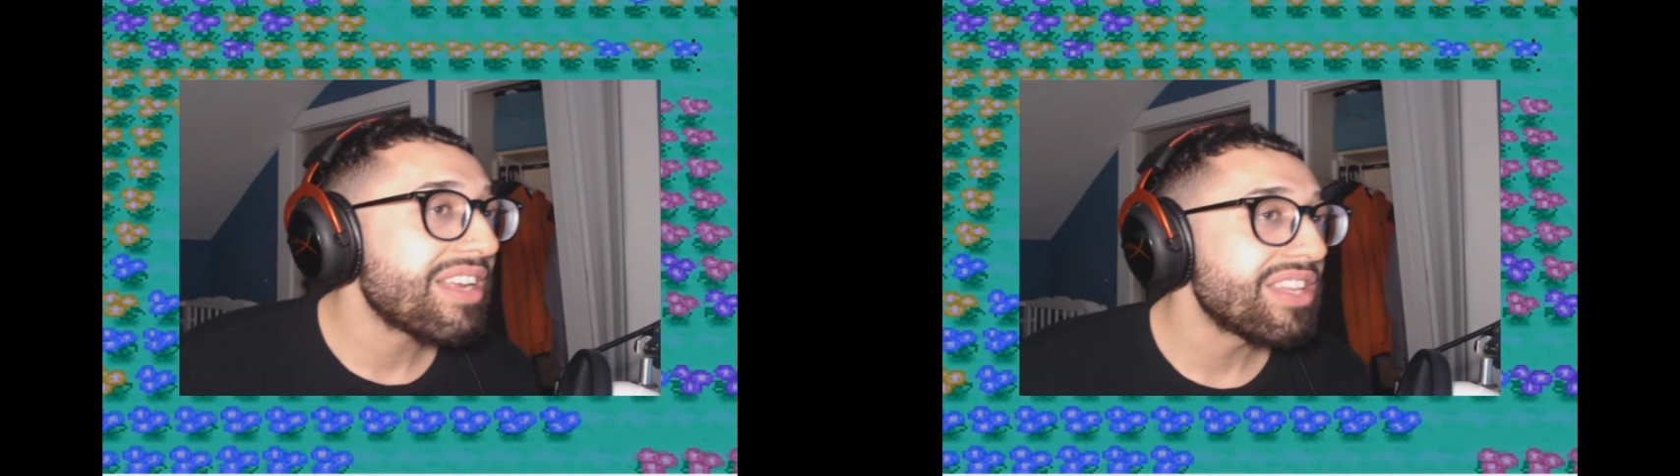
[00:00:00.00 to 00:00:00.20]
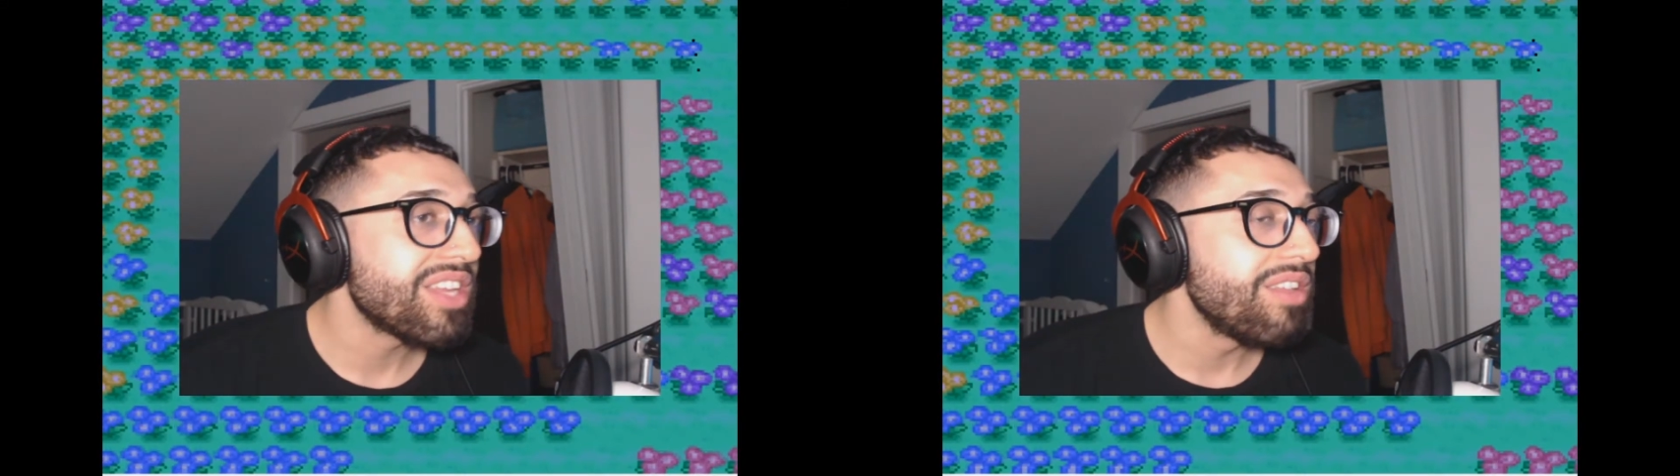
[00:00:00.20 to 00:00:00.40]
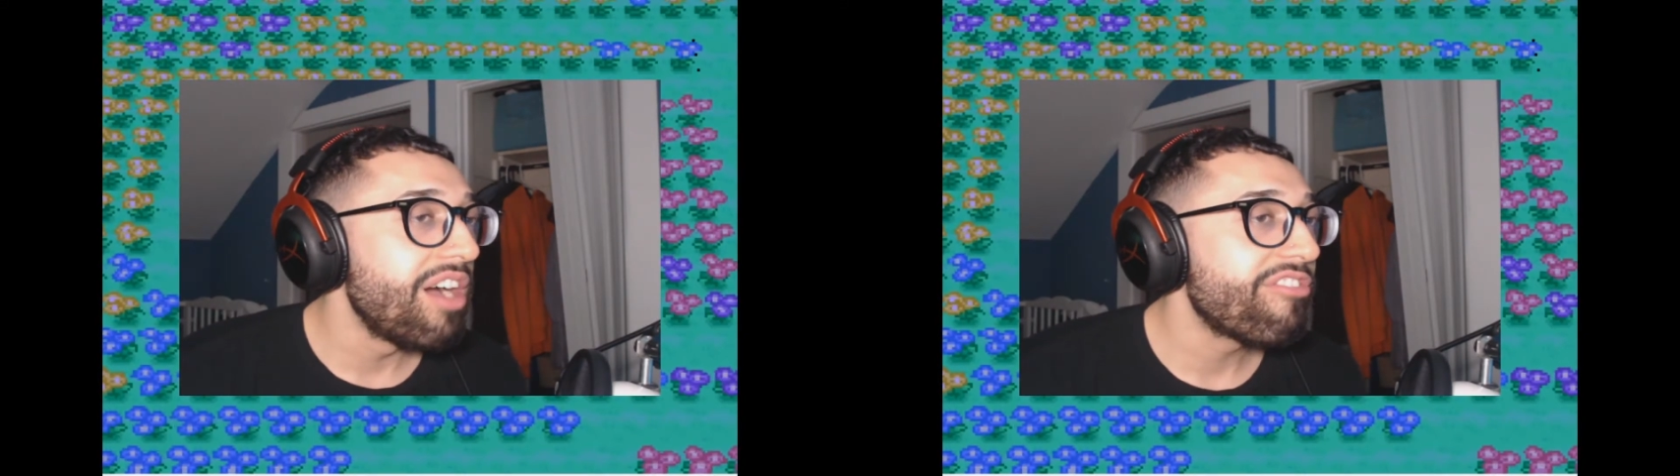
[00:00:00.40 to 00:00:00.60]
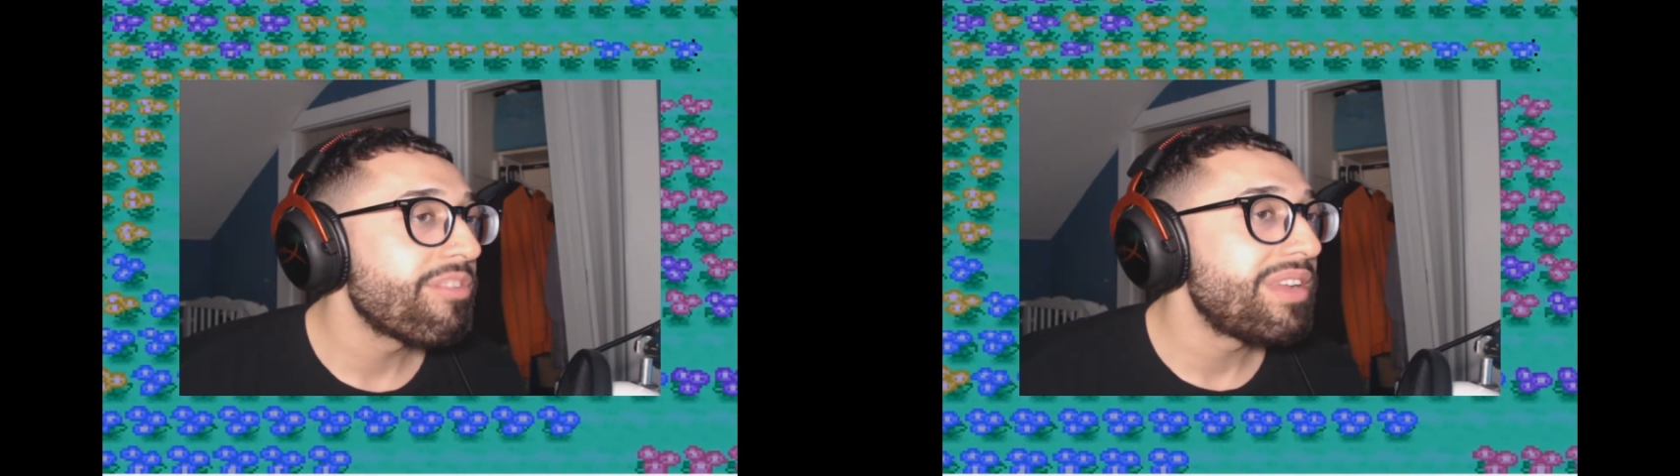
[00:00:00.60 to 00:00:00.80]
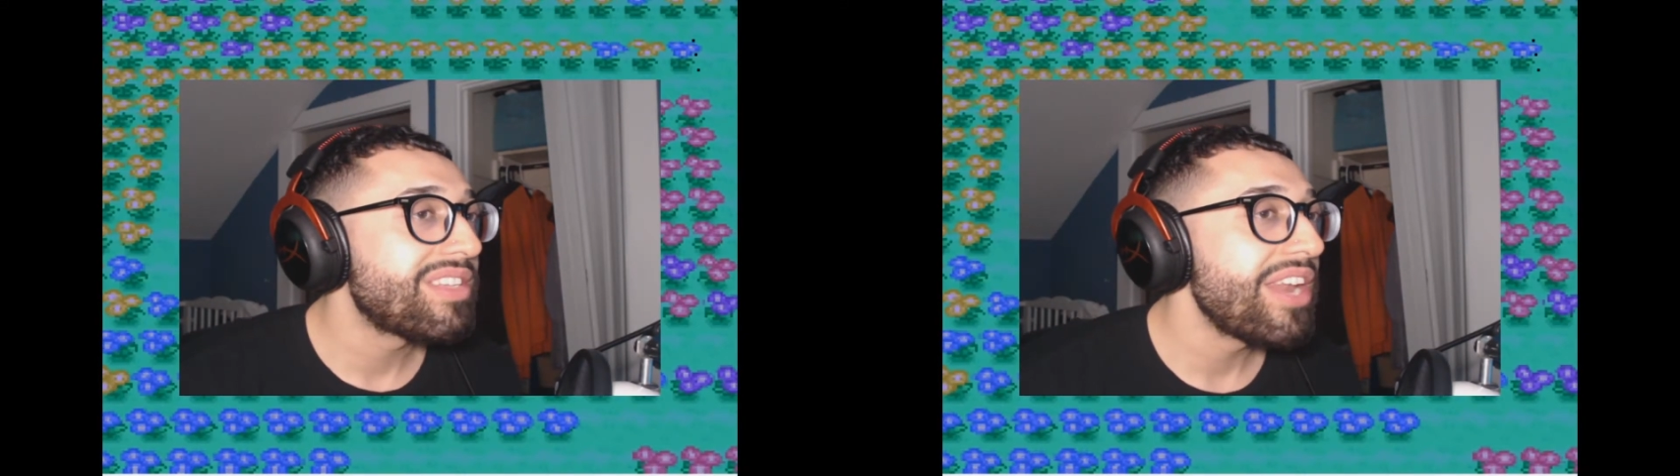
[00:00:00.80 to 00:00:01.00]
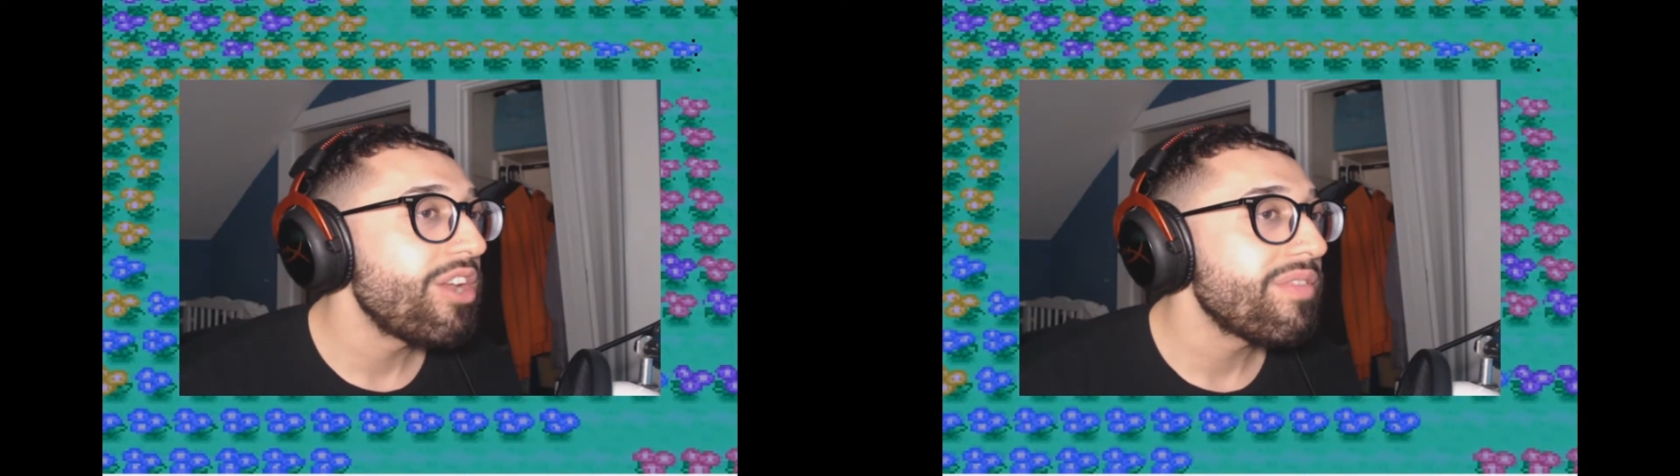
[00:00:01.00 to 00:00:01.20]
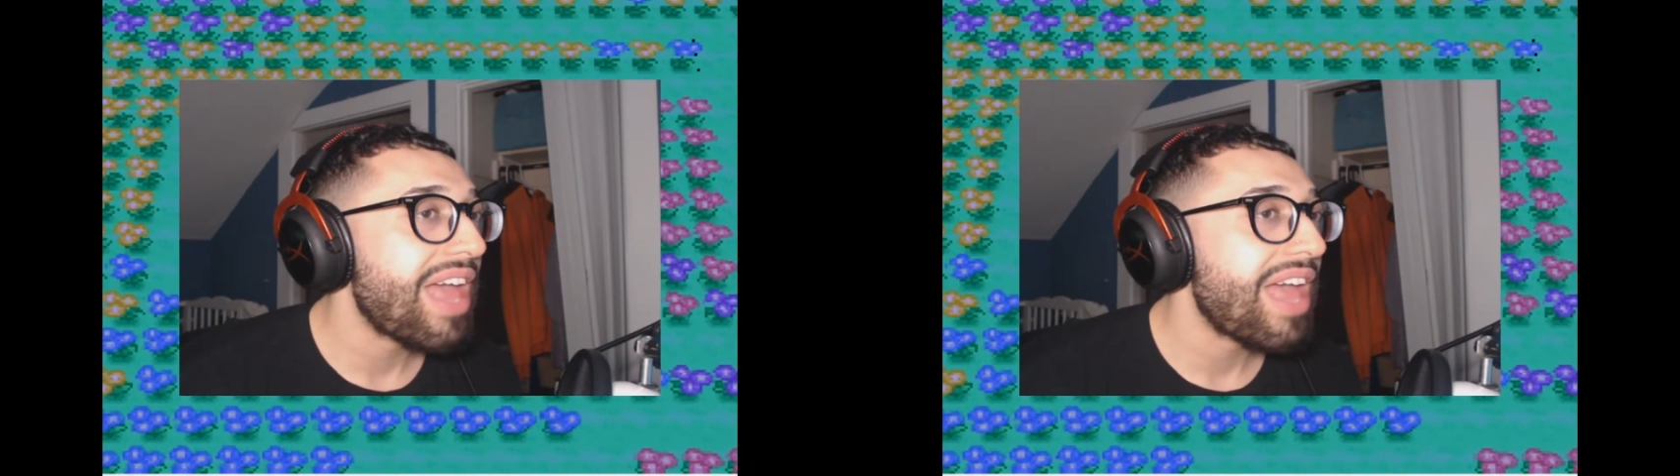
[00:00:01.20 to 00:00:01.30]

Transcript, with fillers: got the love from Nintendo